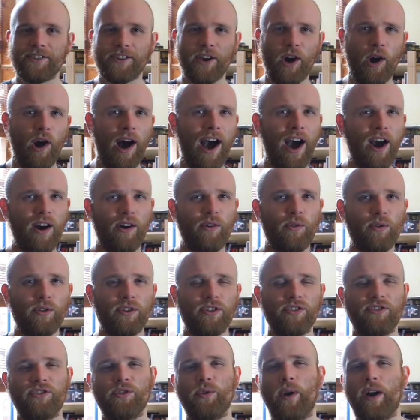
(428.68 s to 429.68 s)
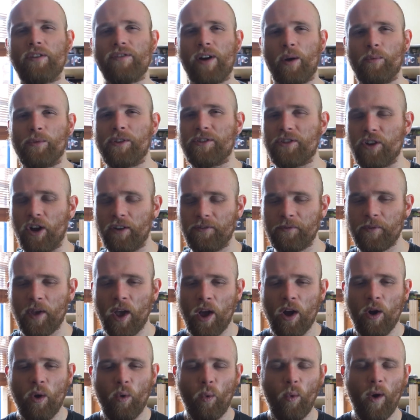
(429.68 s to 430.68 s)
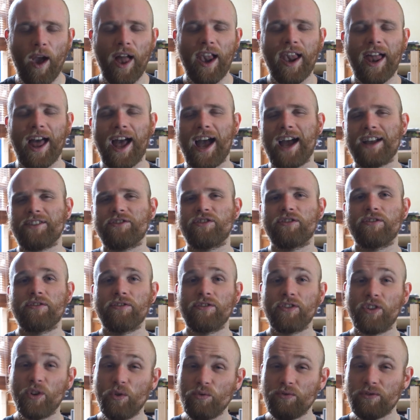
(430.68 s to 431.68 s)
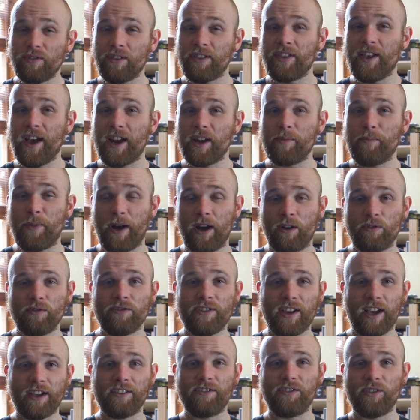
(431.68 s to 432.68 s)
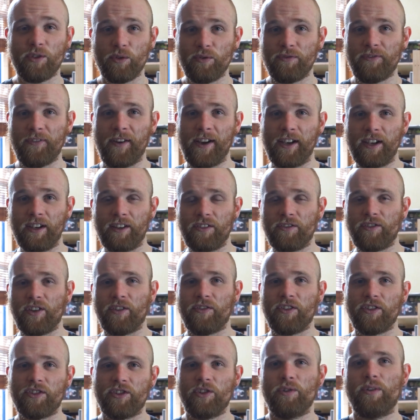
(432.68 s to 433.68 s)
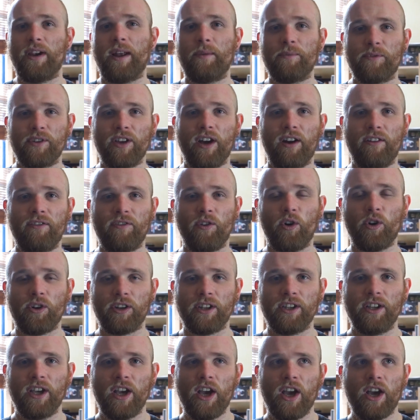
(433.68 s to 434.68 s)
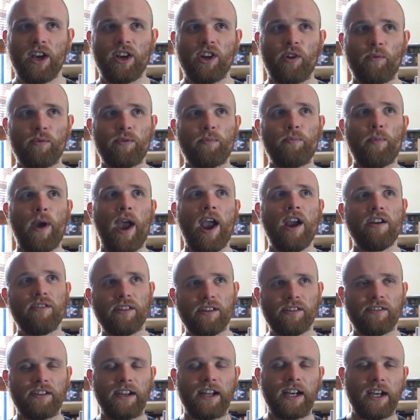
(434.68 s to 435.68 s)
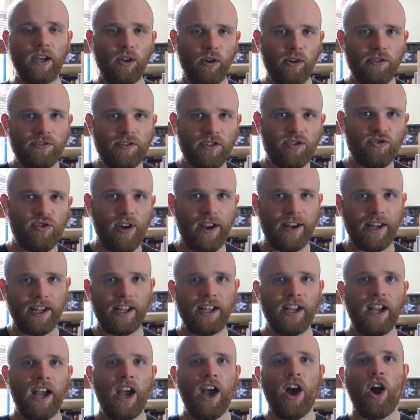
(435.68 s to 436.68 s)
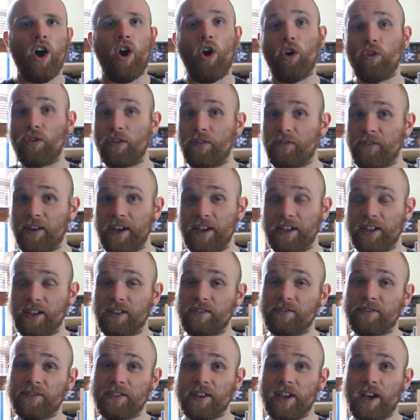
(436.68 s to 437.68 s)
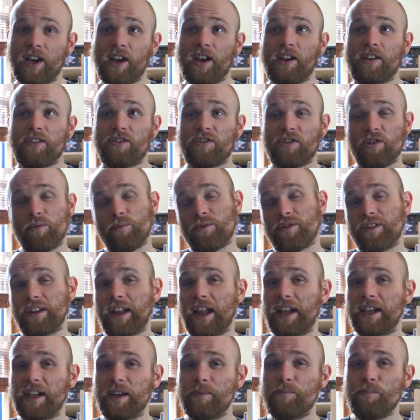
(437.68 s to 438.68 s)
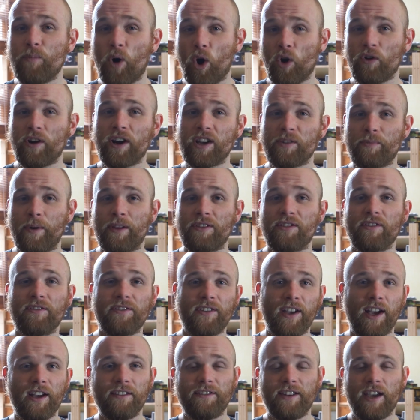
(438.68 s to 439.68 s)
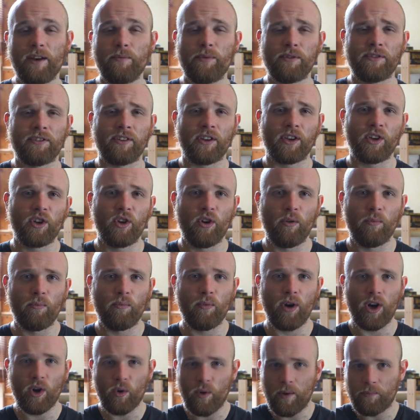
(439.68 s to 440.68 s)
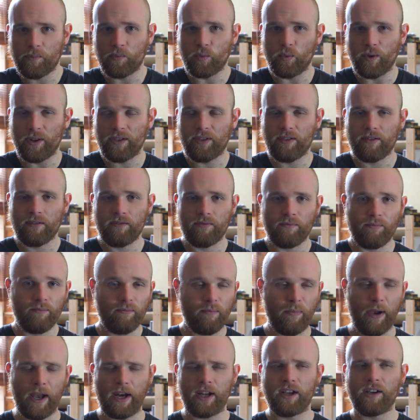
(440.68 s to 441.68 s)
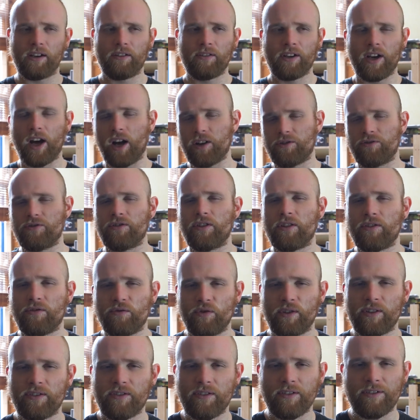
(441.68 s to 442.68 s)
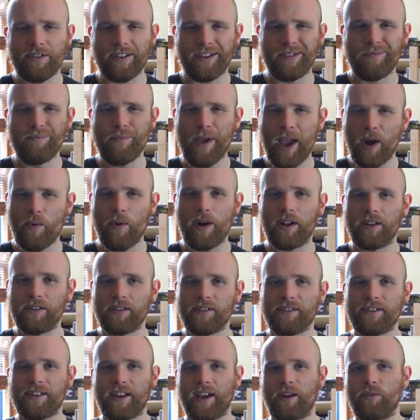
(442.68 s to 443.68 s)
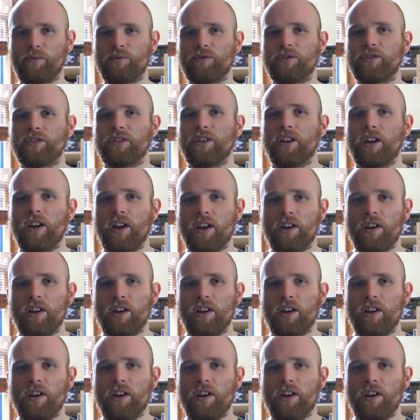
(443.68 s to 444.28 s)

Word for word: So how do I round this off? Well, at £230, I do feel that the Dual MTR-40 comes perilously close to treading on the feet of some slightly more expensive turntables that come equipped with better cartridges, for instance, and may well sound